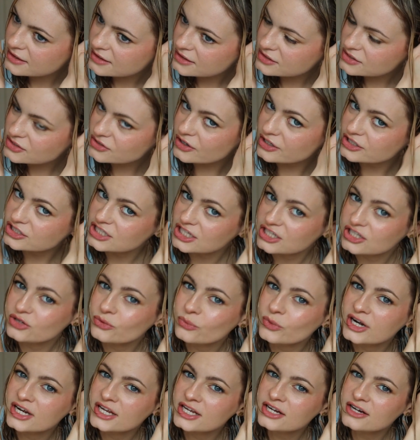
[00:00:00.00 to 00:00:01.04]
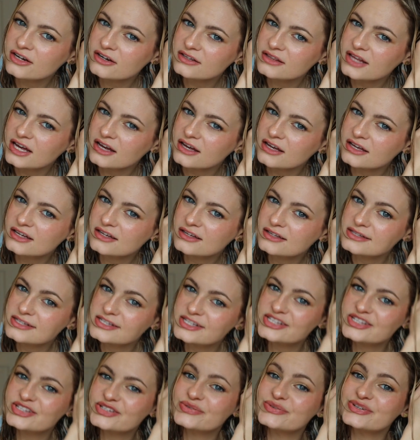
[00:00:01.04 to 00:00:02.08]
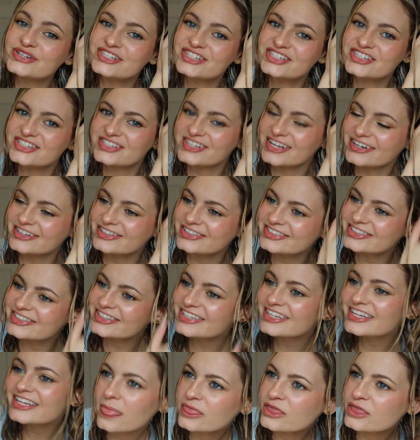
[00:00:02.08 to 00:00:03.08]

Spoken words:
scrunch in. You want to hear that squish sound.